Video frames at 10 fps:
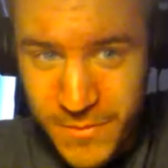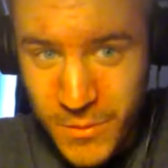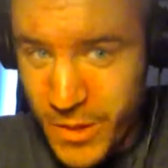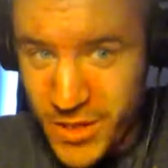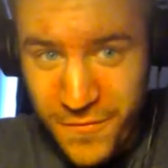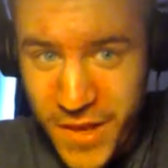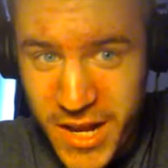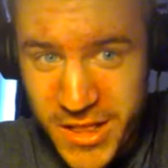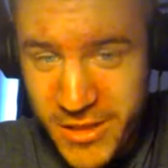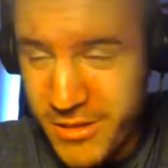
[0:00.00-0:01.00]
We
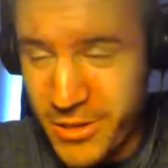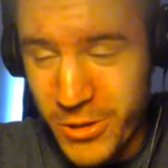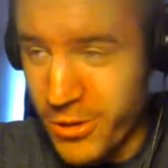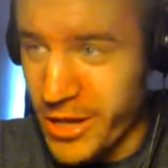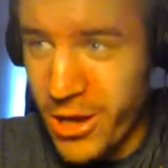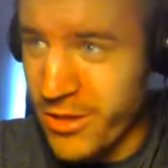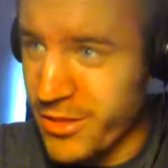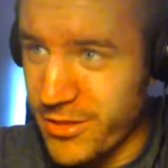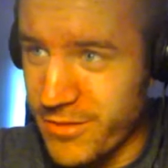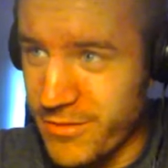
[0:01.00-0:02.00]
defeated the
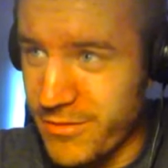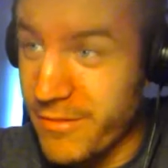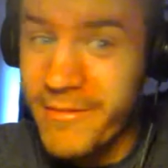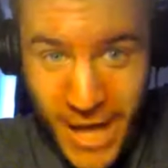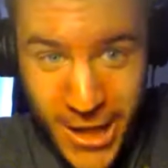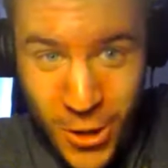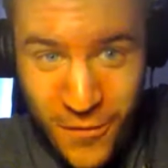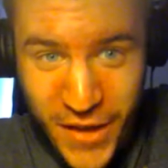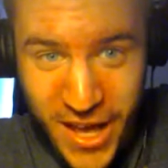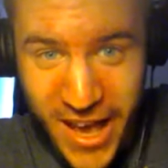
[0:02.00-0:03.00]
Leon and
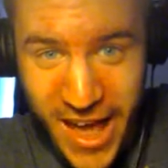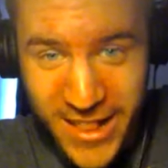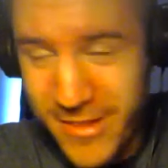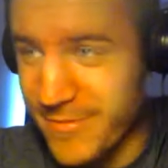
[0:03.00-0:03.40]
Yuffie again.